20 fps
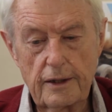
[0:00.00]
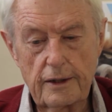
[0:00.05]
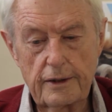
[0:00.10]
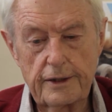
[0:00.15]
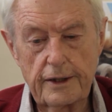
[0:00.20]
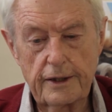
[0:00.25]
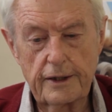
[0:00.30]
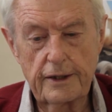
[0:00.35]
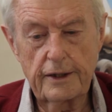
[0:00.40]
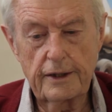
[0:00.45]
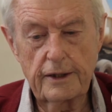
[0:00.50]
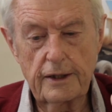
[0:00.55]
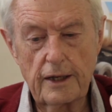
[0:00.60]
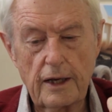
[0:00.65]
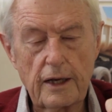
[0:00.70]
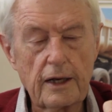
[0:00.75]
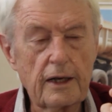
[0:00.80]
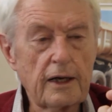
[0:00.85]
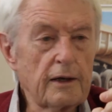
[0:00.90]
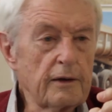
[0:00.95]
the
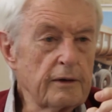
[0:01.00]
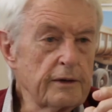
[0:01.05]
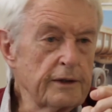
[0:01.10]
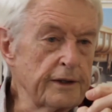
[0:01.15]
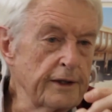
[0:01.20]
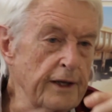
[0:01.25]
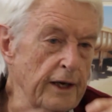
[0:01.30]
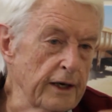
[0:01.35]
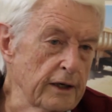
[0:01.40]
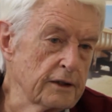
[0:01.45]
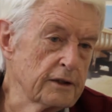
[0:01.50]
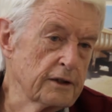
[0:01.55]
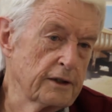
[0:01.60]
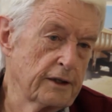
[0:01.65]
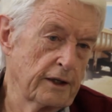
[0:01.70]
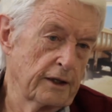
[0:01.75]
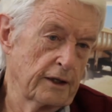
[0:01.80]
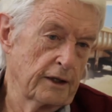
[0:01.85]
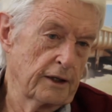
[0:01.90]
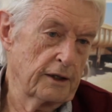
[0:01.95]
next
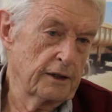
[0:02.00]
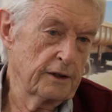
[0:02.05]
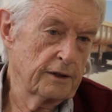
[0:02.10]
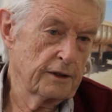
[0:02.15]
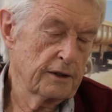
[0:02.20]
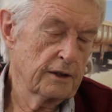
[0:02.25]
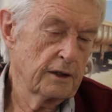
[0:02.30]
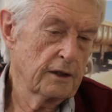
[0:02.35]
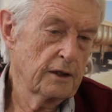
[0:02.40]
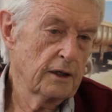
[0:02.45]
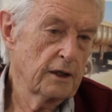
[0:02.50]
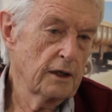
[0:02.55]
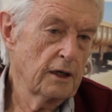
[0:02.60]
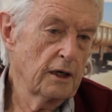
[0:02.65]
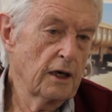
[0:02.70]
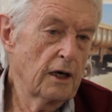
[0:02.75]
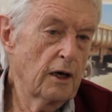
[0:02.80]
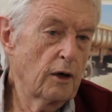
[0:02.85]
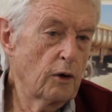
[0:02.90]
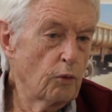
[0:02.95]
thing is,
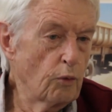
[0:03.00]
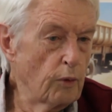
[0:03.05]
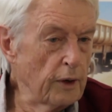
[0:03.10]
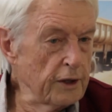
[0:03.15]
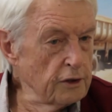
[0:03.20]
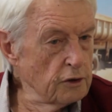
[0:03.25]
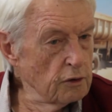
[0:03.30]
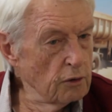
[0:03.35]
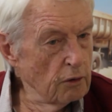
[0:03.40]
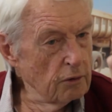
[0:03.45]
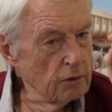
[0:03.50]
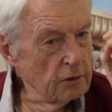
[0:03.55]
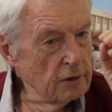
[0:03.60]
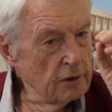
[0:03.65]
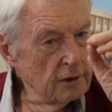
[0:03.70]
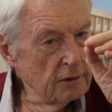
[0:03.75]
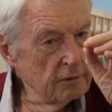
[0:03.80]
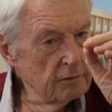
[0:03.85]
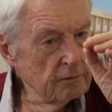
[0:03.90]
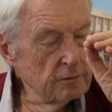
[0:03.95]
when your
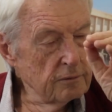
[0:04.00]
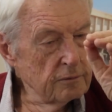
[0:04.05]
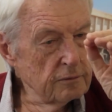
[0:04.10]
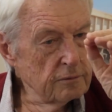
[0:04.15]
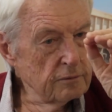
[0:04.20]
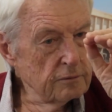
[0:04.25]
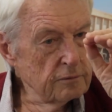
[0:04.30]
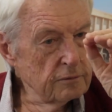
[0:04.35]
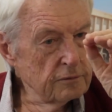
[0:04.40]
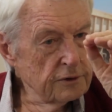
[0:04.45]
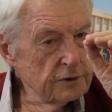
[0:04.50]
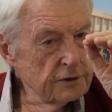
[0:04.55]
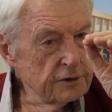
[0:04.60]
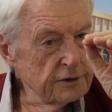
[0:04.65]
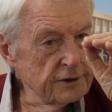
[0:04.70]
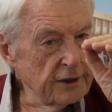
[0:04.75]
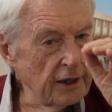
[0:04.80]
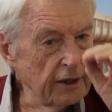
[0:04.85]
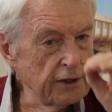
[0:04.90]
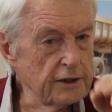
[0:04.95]

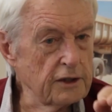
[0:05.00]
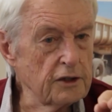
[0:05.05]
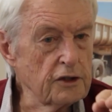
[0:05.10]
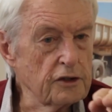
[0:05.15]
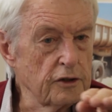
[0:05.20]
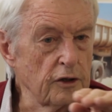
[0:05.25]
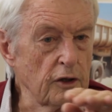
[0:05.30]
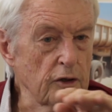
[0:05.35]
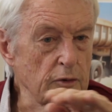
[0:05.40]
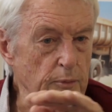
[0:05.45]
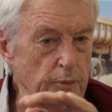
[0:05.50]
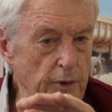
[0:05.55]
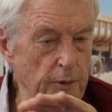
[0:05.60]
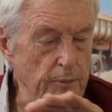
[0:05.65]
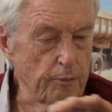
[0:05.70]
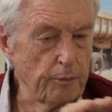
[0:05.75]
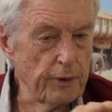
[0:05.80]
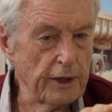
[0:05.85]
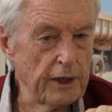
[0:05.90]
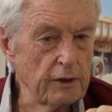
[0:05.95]
site is not
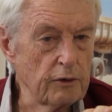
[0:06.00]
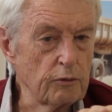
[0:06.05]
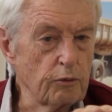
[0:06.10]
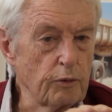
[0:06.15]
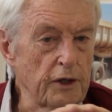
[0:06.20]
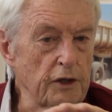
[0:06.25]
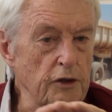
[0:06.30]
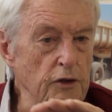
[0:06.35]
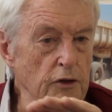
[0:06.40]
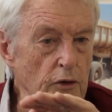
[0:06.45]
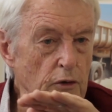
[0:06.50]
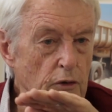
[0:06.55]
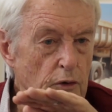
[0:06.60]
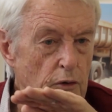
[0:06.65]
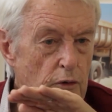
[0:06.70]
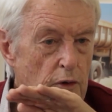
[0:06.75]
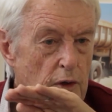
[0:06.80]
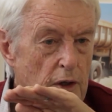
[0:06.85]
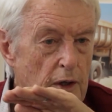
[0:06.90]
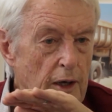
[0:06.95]
prepared, when
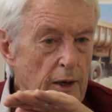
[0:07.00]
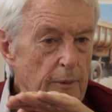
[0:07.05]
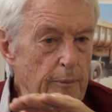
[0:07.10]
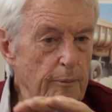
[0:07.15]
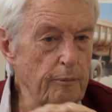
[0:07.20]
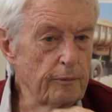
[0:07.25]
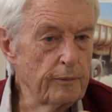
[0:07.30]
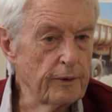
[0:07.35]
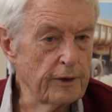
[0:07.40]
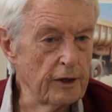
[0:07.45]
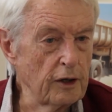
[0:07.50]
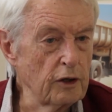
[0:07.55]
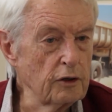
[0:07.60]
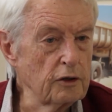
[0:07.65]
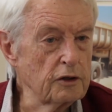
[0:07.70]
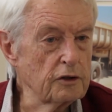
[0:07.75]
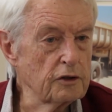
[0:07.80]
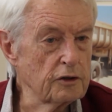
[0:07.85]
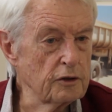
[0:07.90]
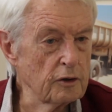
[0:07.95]
your road
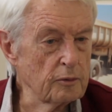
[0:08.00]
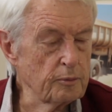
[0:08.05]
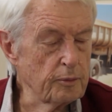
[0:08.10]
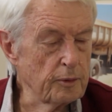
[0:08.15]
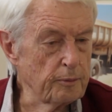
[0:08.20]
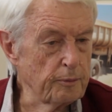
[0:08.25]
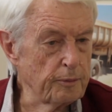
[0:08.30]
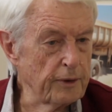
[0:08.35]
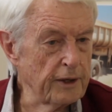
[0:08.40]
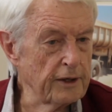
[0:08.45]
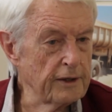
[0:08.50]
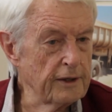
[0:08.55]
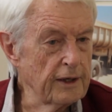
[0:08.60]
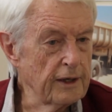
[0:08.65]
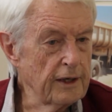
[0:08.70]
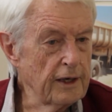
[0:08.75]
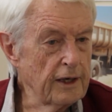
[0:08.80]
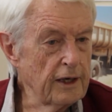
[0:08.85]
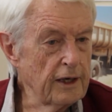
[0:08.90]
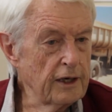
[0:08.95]
is not prepared,
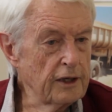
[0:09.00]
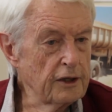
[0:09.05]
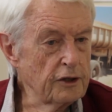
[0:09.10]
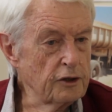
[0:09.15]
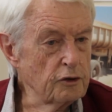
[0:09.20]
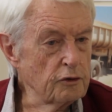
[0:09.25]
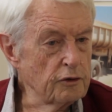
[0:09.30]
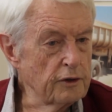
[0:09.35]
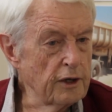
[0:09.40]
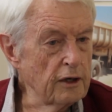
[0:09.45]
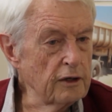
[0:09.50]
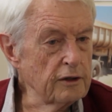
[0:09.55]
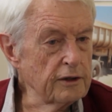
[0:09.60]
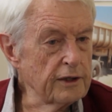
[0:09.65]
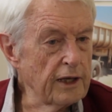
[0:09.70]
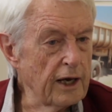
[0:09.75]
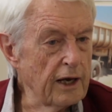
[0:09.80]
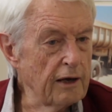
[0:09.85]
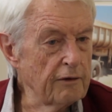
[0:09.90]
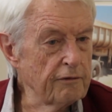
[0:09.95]
you don't
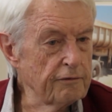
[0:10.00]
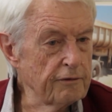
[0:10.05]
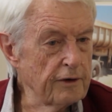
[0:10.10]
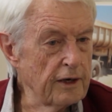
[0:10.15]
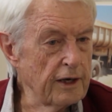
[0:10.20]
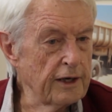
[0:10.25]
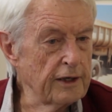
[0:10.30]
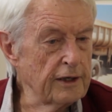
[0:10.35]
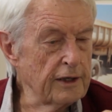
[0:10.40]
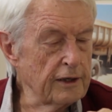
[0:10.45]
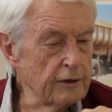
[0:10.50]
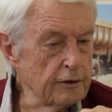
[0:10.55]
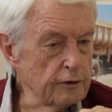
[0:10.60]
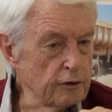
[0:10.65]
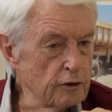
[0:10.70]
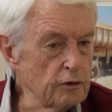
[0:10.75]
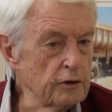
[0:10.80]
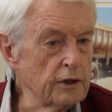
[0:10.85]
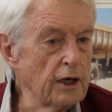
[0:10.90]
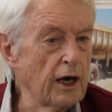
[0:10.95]
have a
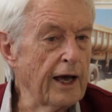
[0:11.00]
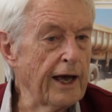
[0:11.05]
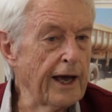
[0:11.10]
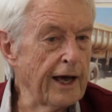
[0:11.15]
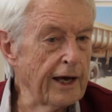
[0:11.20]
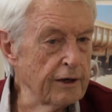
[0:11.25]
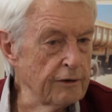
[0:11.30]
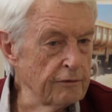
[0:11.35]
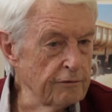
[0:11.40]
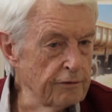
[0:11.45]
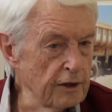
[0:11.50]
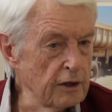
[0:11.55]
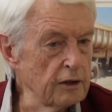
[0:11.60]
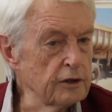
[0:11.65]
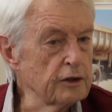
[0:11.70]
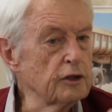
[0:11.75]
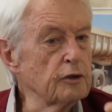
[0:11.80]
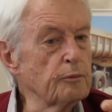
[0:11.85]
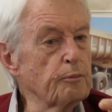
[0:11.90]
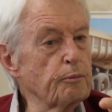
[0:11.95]
good anvil
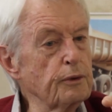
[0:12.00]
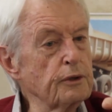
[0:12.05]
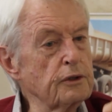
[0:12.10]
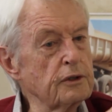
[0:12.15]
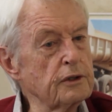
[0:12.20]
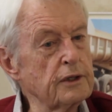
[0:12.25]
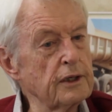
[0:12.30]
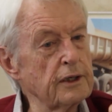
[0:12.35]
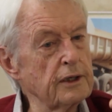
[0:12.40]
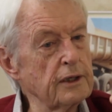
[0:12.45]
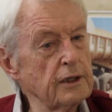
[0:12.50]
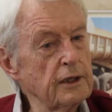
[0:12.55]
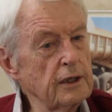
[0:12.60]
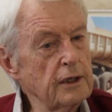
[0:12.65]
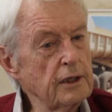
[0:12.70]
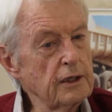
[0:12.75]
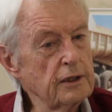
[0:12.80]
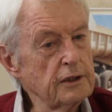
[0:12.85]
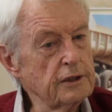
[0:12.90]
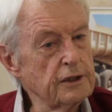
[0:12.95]
to put the
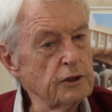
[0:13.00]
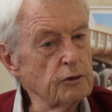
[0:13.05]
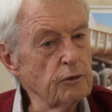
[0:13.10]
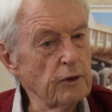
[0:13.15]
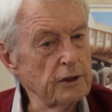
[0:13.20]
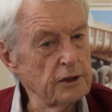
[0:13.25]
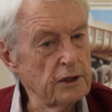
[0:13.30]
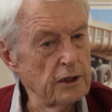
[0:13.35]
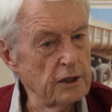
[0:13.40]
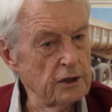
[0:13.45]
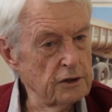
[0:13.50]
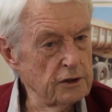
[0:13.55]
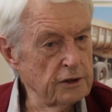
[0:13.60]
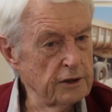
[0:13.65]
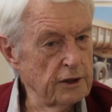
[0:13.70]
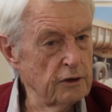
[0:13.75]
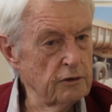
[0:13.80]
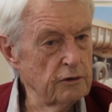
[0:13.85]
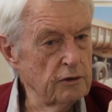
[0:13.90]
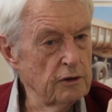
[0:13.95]
G1 crushed
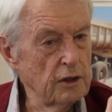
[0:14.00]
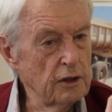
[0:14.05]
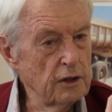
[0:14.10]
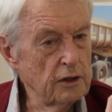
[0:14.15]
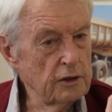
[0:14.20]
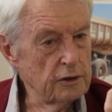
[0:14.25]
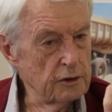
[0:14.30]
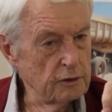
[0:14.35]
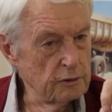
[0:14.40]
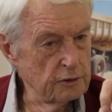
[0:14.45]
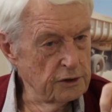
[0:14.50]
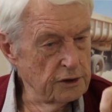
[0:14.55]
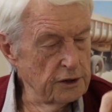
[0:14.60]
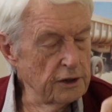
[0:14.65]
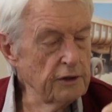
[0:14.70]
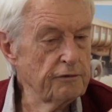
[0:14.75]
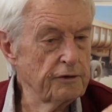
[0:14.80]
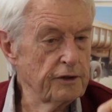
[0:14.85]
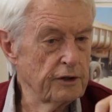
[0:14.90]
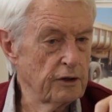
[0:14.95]
stone to
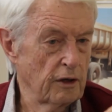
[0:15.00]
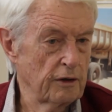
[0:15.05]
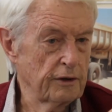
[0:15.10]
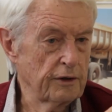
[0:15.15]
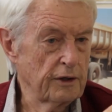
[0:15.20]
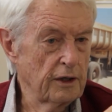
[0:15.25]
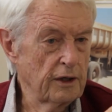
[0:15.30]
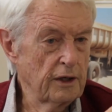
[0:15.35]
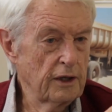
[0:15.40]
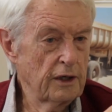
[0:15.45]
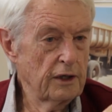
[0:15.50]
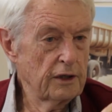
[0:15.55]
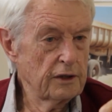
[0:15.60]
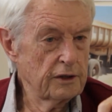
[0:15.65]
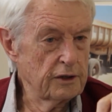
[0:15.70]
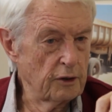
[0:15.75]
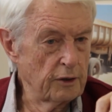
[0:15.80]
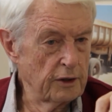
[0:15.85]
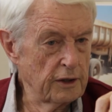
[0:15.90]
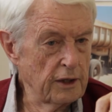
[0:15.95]
achieve it on.
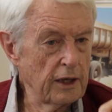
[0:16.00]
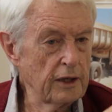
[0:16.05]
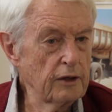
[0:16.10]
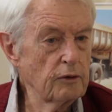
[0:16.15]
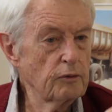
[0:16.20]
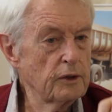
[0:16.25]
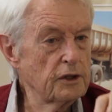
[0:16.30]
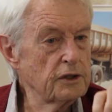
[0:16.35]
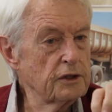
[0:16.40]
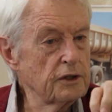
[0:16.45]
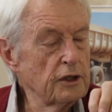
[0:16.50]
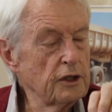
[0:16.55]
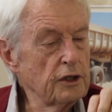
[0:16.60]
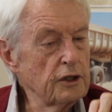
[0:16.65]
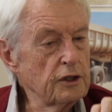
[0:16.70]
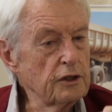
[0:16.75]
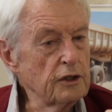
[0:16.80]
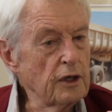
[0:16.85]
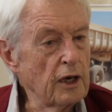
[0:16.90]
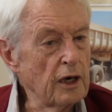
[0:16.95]
So in other words,
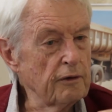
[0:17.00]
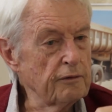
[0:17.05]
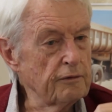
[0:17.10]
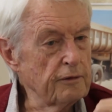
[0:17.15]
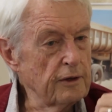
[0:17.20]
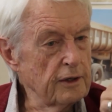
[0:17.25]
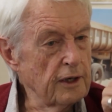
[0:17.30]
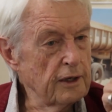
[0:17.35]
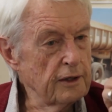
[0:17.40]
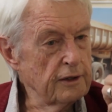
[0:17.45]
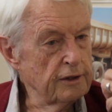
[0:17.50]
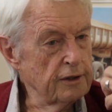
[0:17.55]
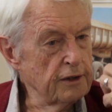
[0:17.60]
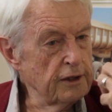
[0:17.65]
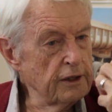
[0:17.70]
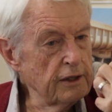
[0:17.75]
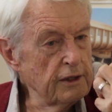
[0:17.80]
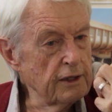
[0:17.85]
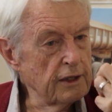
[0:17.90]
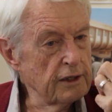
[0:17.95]
you
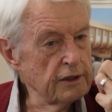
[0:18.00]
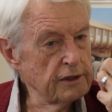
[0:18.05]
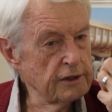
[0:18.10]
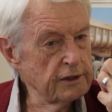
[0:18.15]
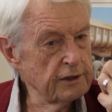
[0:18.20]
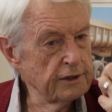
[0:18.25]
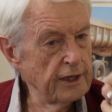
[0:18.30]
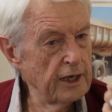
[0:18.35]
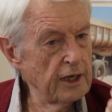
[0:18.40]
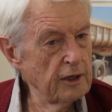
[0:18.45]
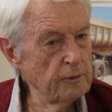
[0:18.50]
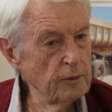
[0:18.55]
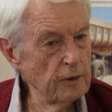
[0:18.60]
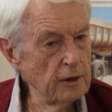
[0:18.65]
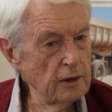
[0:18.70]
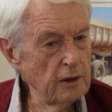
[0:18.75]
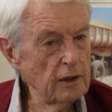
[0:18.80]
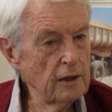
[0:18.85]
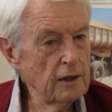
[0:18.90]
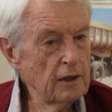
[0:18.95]
need a
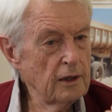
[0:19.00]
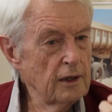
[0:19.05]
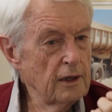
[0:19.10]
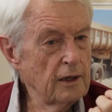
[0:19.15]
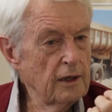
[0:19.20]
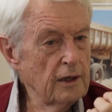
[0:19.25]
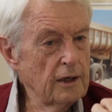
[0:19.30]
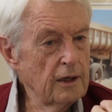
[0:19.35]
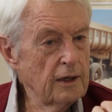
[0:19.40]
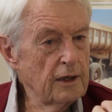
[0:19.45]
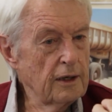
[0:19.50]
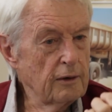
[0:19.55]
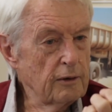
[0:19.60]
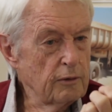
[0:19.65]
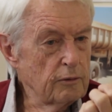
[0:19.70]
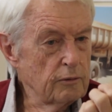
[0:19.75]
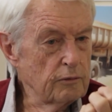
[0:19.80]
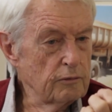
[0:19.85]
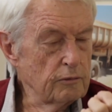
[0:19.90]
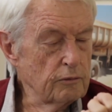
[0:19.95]
stable,
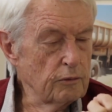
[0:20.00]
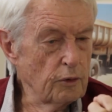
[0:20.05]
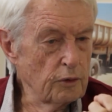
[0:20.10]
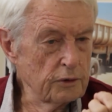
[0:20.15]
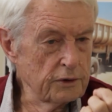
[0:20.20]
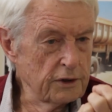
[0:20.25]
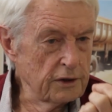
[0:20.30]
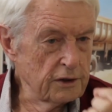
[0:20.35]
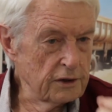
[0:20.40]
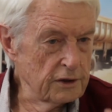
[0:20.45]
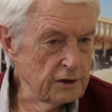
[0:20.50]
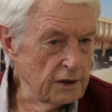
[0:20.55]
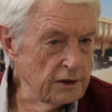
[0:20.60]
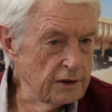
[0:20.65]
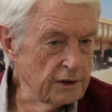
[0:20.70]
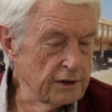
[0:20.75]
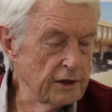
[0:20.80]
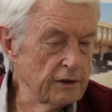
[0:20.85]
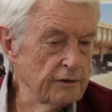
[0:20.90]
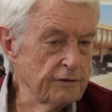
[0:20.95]

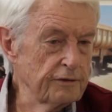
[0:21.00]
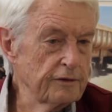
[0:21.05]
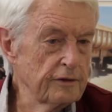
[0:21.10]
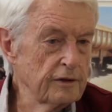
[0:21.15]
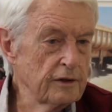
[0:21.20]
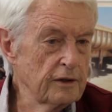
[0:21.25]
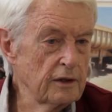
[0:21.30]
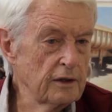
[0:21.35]
water-resistive